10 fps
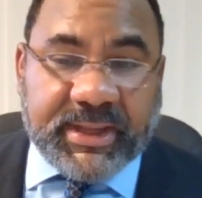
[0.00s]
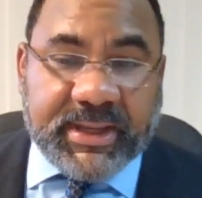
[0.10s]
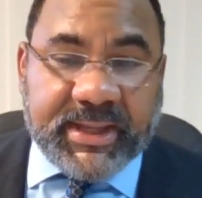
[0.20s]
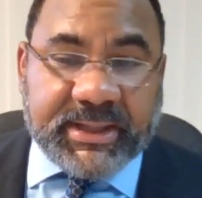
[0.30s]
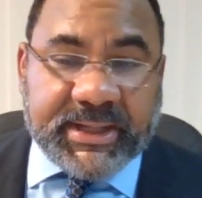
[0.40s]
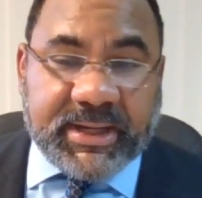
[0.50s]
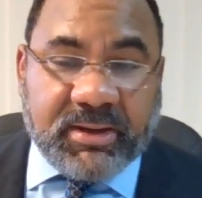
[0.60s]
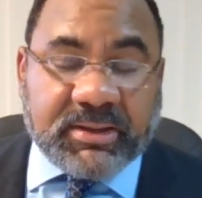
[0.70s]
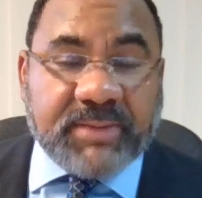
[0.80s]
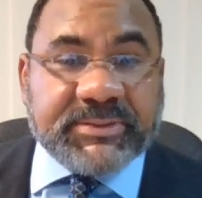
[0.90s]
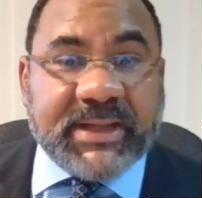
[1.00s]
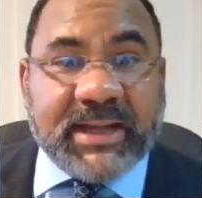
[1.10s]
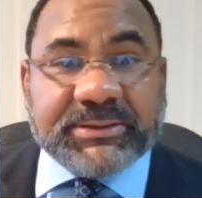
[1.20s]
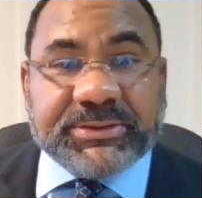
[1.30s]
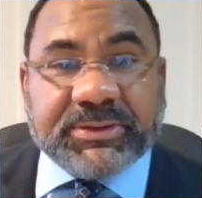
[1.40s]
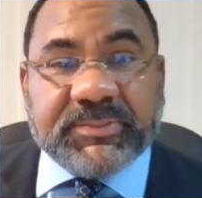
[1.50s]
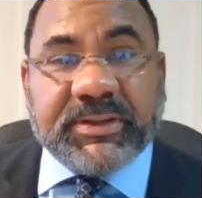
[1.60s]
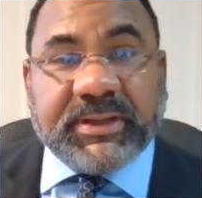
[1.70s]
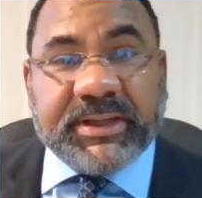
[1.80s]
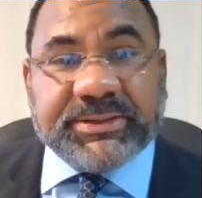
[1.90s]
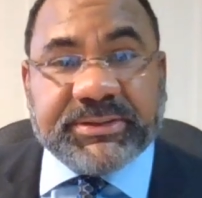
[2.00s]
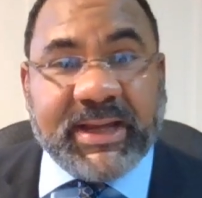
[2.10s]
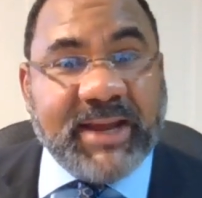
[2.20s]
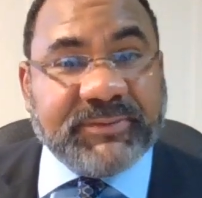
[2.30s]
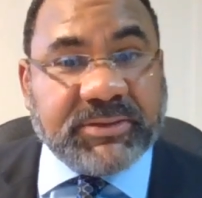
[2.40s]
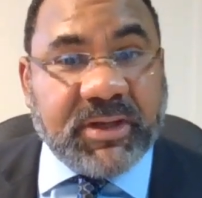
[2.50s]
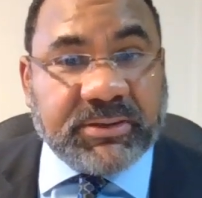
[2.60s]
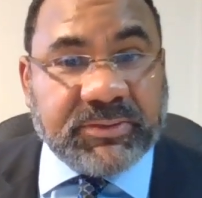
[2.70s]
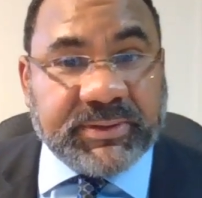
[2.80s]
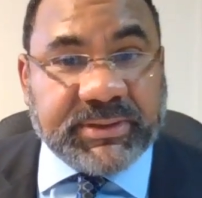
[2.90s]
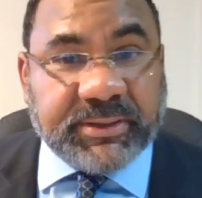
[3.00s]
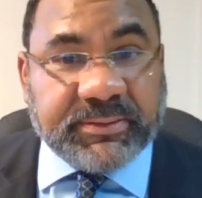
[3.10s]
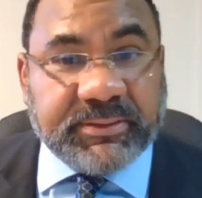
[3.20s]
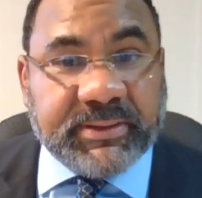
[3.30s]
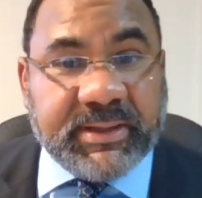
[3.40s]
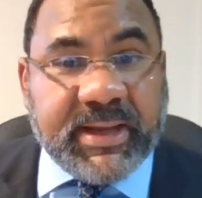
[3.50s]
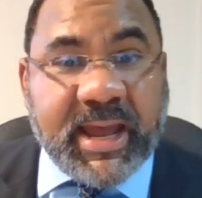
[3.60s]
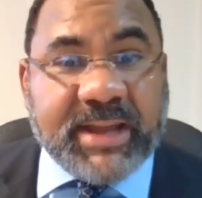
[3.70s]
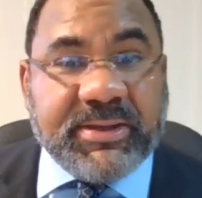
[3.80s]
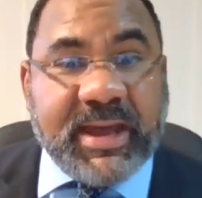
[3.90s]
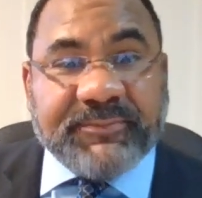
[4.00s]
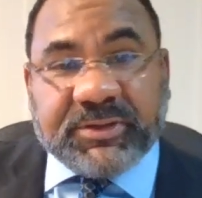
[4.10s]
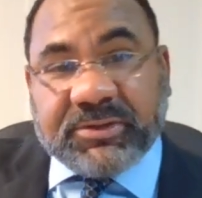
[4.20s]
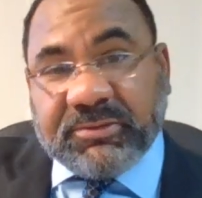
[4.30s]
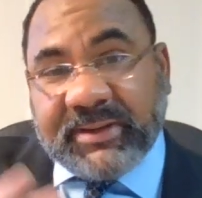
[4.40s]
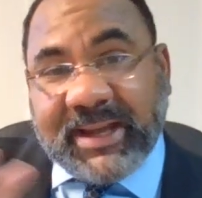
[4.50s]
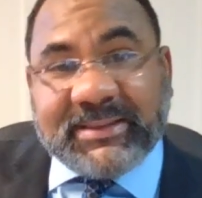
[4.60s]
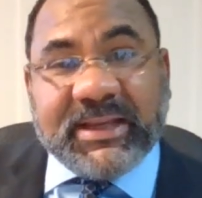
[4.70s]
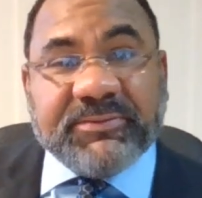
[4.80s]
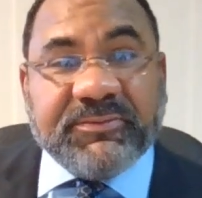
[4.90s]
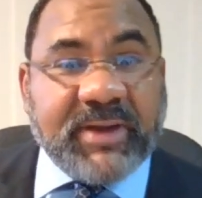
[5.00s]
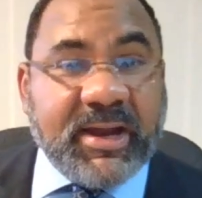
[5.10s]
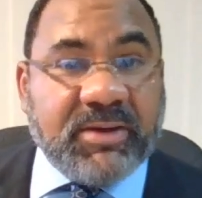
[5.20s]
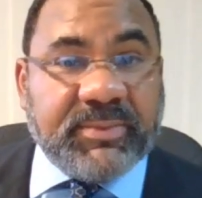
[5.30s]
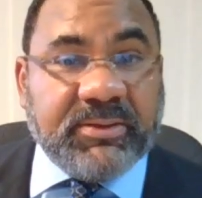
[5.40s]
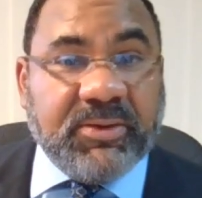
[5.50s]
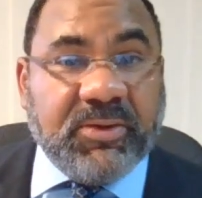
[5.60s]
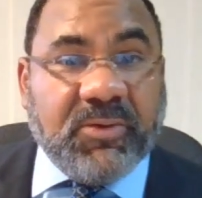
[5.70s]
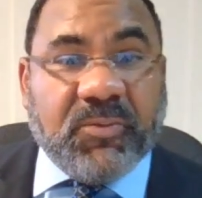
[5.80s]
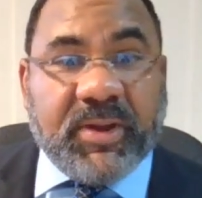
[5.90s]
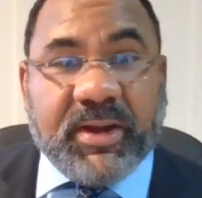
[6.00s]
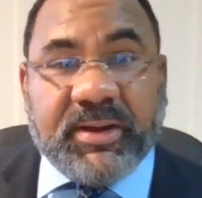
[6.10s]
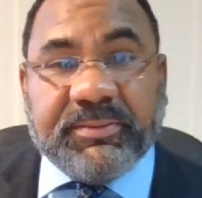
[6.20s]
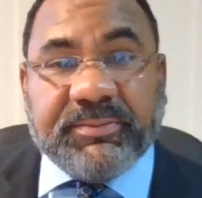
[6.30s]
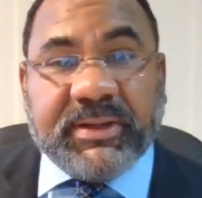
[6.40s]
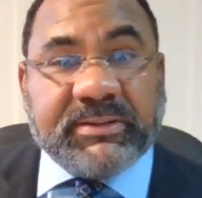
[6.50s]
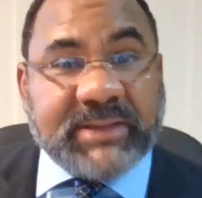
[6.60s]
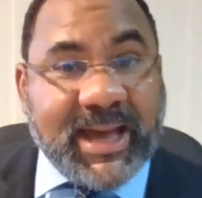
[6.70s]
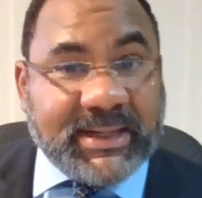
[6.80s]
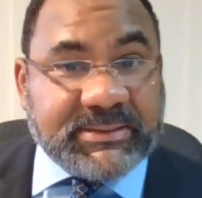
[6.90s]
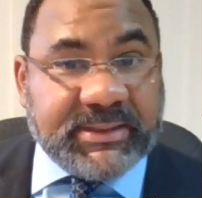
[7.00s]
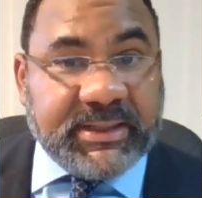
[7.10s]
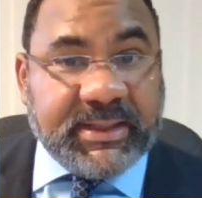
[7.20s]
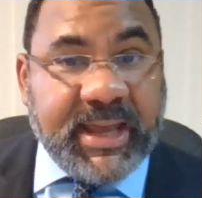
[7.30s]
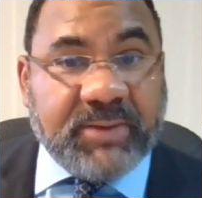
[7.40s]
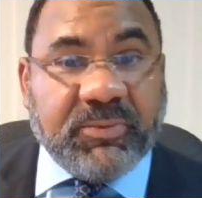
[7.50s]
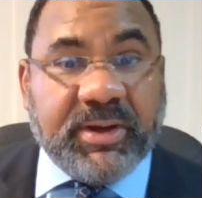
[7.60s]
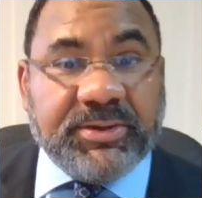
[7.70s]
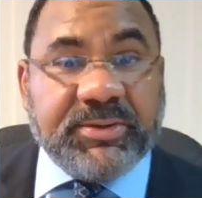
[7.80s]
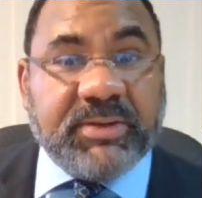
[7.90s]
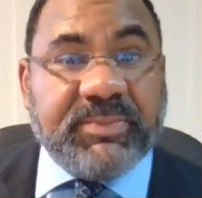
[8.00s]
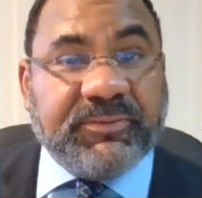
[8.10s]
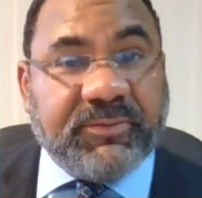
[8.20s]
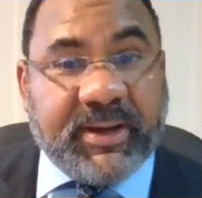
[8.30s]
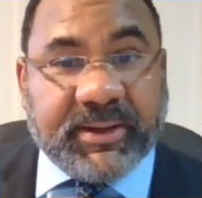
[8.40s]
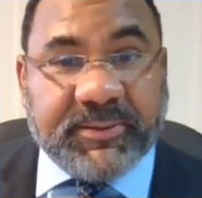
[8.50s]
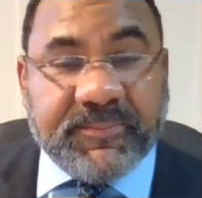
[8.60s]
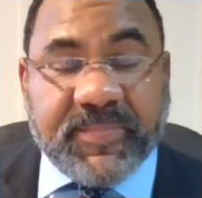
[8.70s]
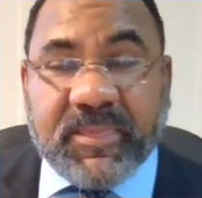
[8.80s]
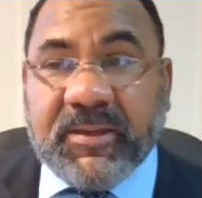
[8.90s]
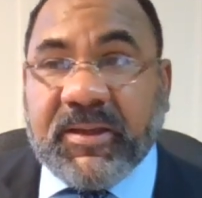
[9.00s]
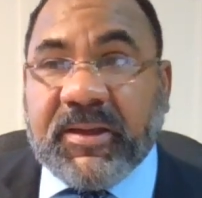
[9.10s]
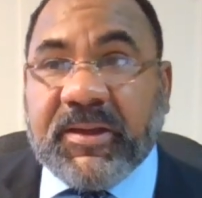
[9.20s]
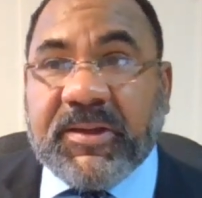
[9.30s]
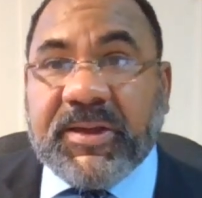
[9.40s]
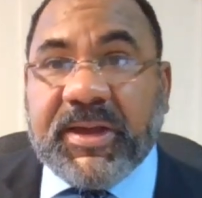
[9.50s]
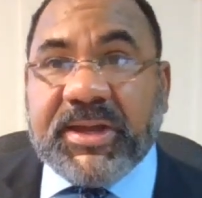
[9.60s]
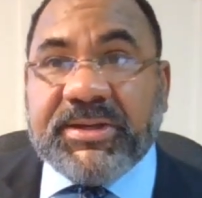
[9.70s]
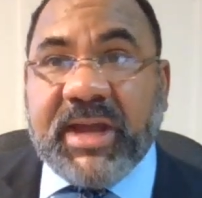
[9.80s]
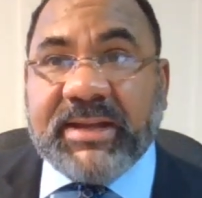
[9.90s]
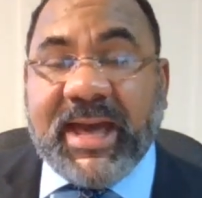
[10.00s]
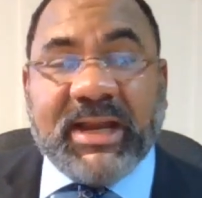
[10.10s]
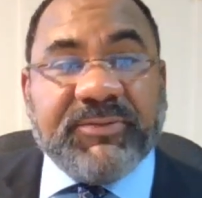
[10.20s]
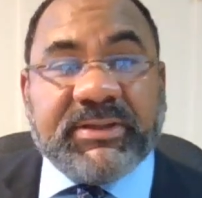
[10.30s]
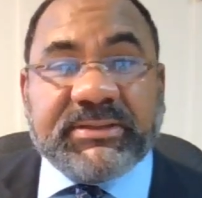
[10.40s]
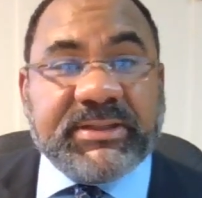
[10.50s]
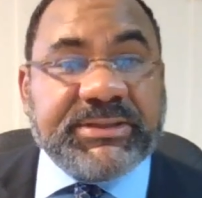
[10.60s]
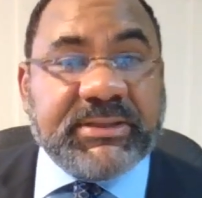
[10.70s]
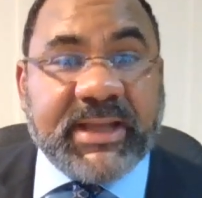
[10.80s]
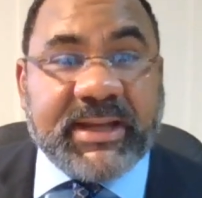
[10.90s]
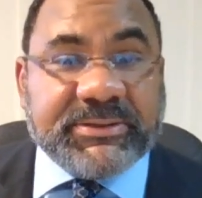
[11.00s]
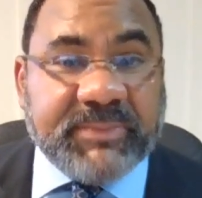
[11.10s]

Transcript: it all comes down to communication. You have to talk to each other, and you have to create the environment where there's honesty and where you can be frank. Not every decision that is